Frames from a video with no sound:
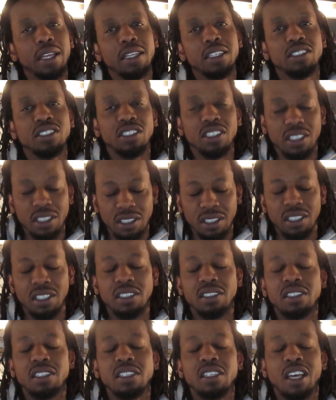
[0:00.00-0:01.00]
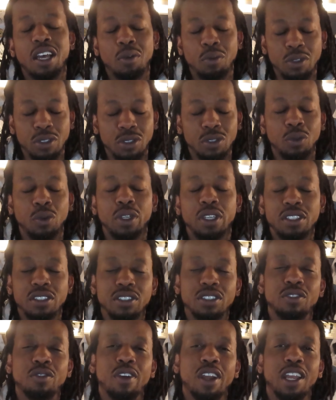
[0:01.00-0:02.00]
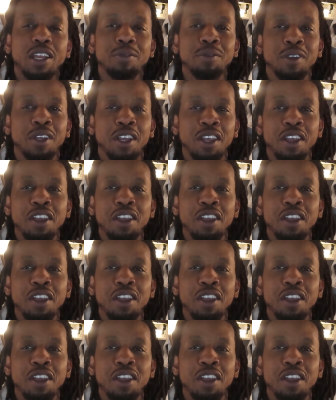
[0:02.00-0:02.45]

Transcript: N G Z Z 912 on Instagram.